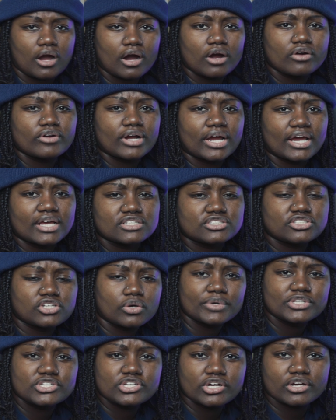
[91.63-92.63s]
All right, so
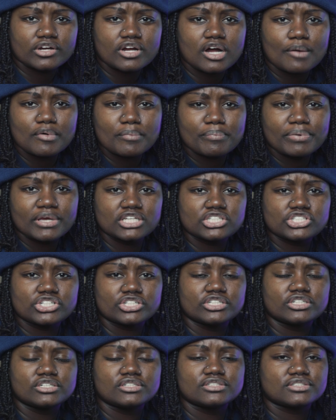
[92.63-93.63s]
we took a couple
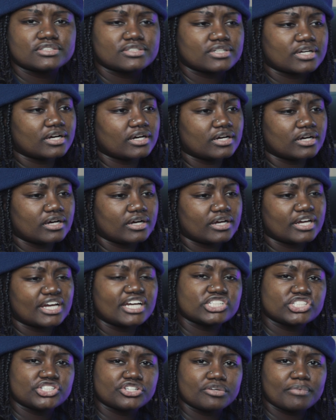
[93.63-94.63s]
pictures.
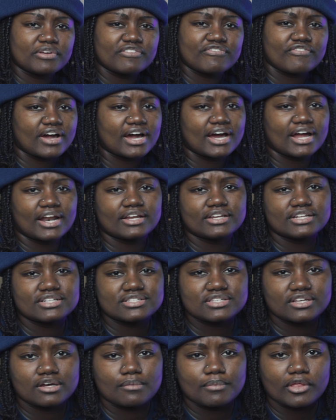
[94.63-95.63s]
It should be fine. I did
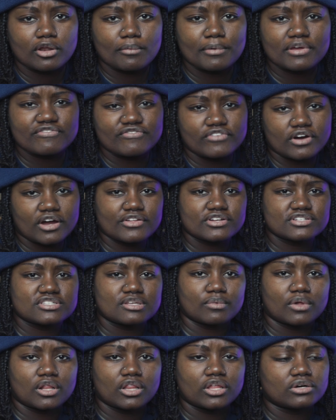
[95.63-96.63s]
some a little bit farther,
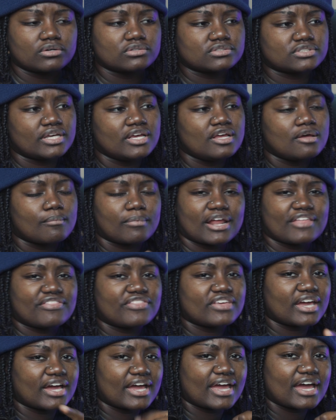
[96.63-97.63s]
some close, but I
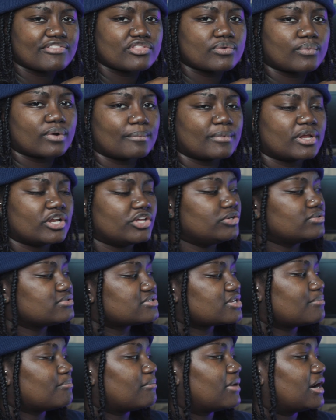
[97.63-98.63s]
think I have the one I'm gonna use in